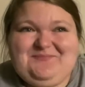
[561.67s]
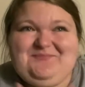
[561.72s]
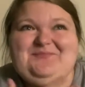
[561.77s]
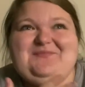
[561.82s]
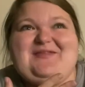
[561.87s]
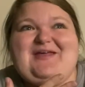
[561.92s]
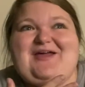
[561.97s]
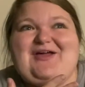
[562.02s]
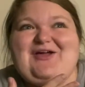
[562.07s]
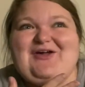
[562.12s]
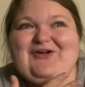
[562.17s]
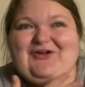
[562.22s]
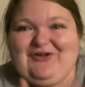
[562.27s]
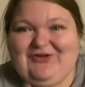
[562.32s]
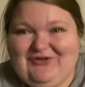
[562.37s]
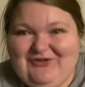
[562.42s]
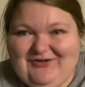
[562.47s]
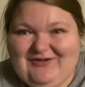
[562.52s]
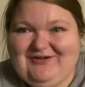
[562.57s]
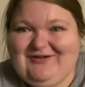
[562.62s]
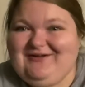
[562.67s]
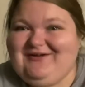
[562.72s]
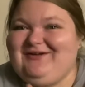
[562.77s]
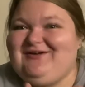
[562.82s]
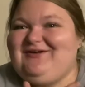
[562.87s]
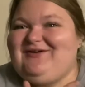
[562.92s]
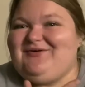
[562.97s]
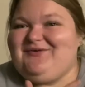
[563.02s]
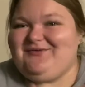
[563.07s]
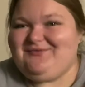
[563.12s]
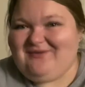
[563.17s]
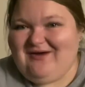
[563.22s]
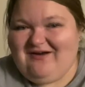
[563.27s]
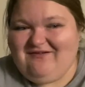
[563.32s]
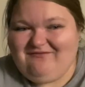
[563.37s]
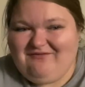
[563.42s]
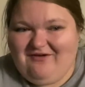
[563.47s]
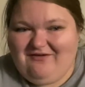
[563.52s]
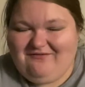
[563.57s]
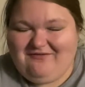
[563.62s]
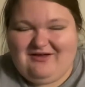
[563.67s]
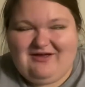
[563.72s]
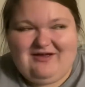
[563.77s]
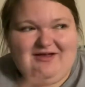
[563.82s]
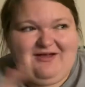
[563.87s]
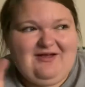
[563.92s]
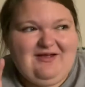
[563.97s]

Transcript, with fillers: like good red velvet.